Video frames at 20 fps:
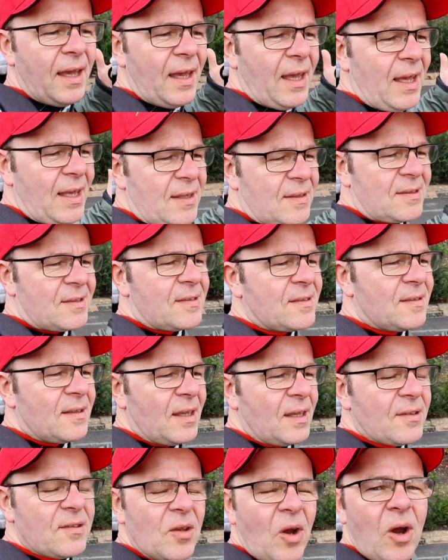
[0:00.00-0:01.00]

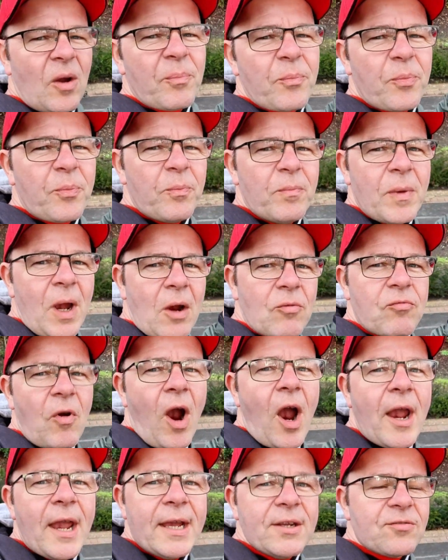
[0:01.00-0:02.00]
it's not a
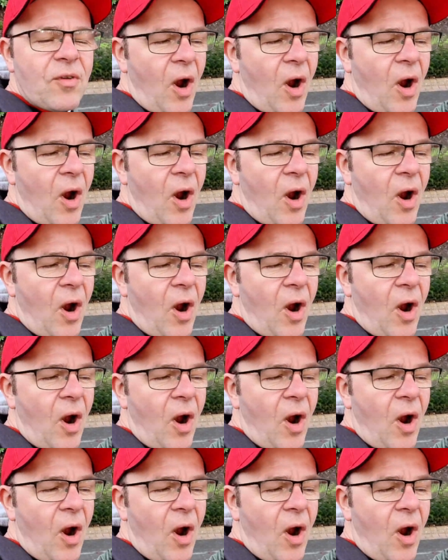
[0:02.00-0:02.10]
ride,